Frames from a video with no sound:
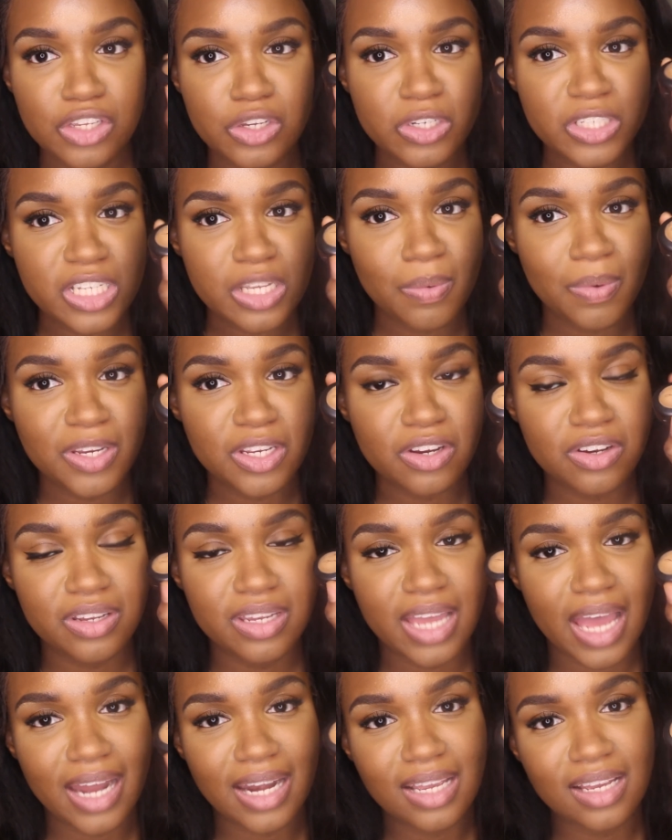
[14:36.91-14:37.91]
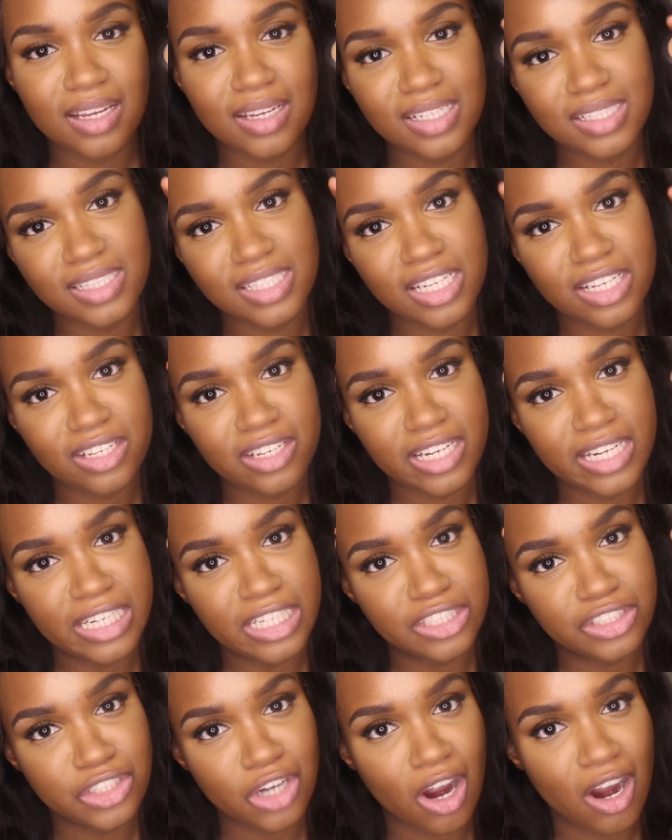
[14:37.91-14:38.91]
Usually when you're getting a concealer
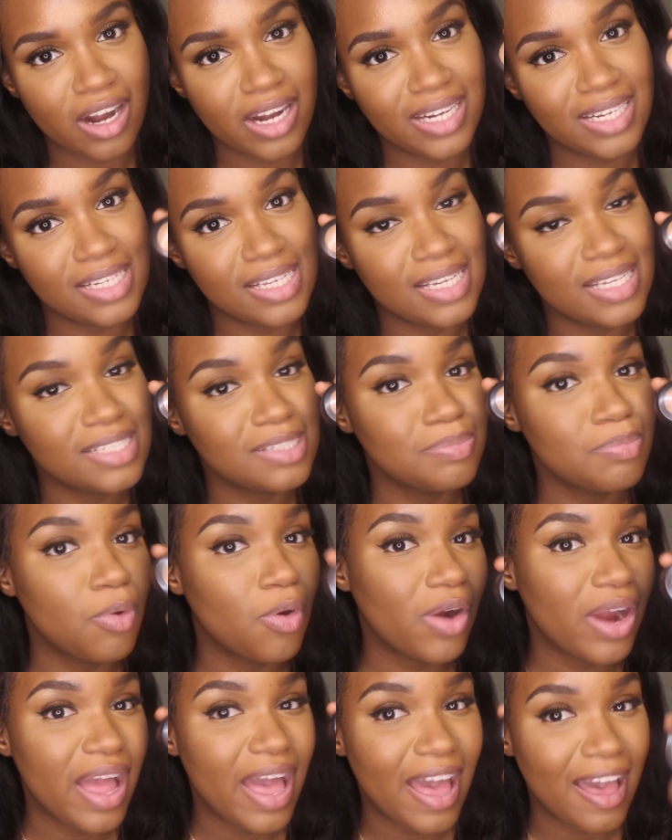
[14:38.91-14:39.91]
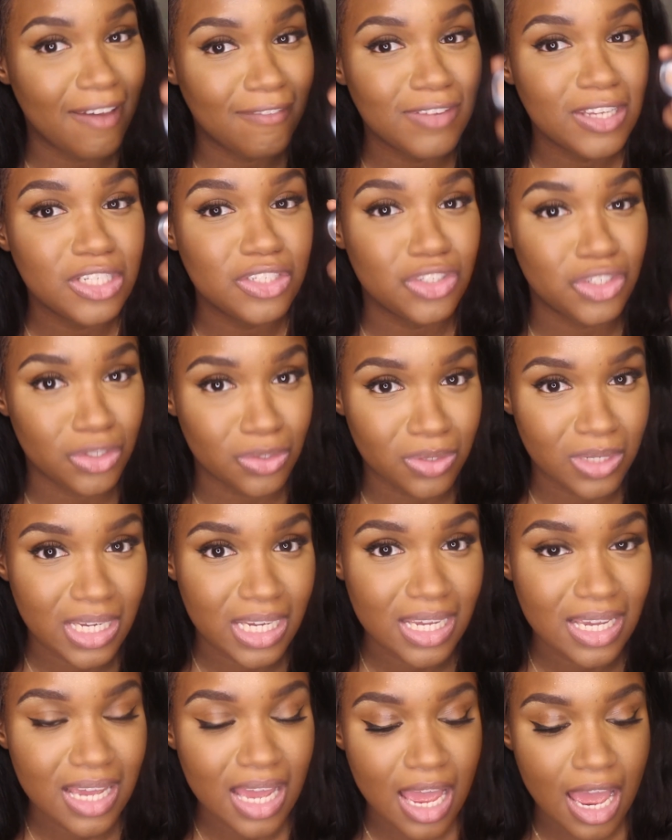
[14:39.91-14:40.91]
in a jar, it is more heavy
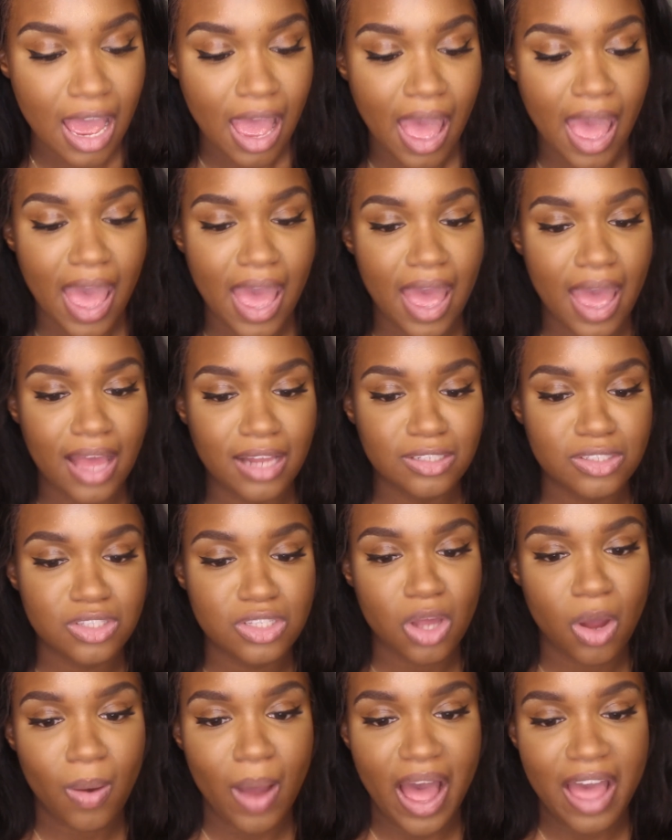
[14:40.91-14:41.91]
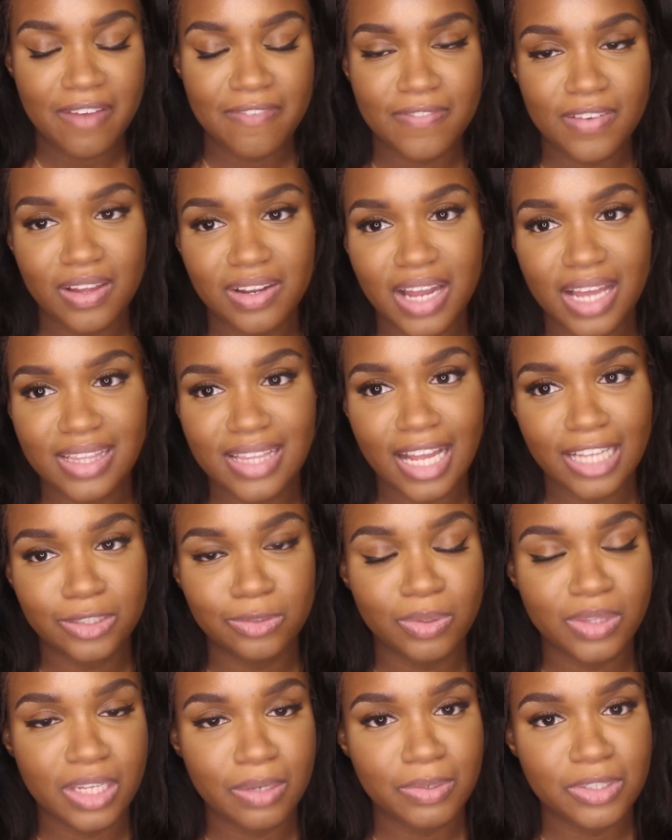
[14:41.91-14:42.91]
duty. And so I feel like
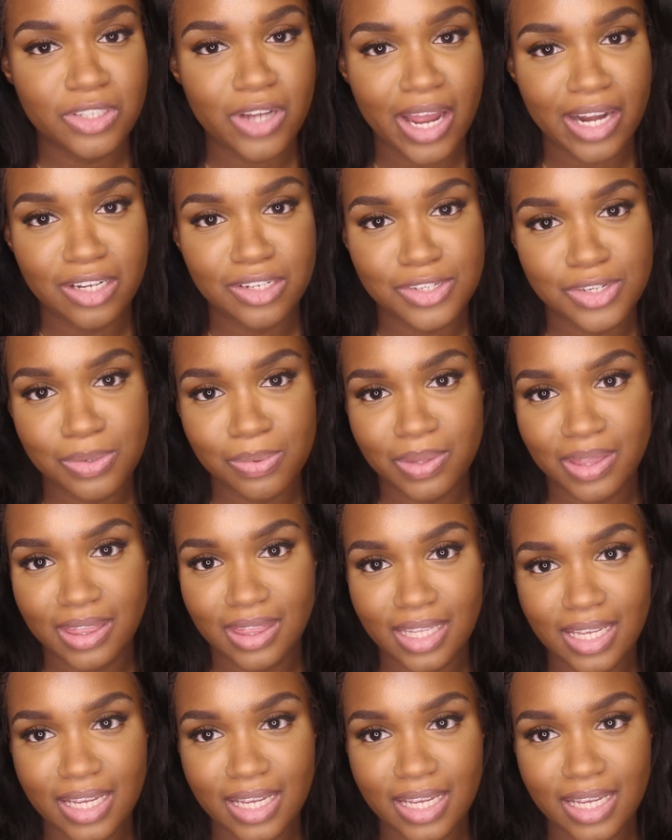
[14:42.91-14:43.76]
that's what they were trying to do with